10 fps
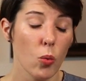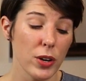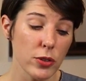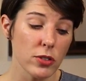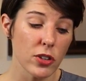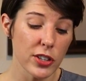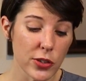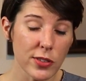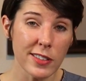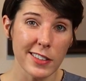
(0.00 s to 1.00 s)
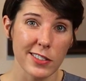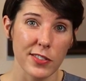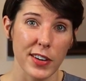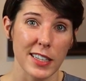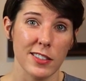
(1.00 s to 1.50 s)
When you start using these
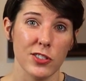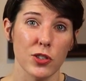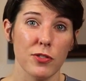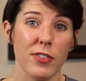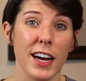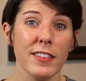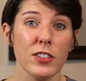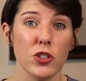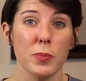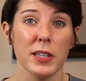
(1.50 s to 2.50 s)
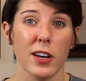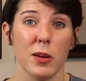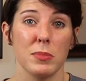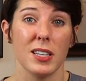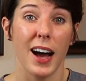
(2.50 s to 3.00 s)
devices, you'll find that you
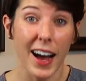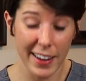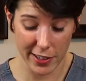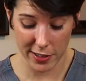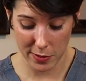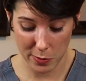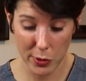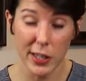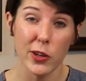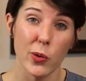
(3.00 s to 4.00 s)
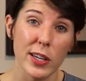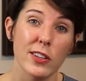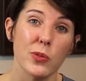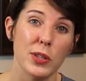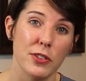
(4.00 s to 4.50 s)
become tired pretty
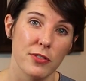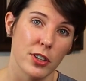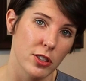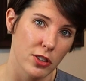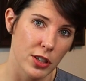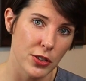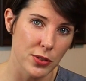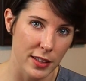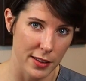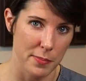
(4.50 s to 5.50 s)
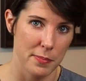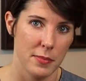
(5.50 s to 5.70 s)
quickly when you first start using them.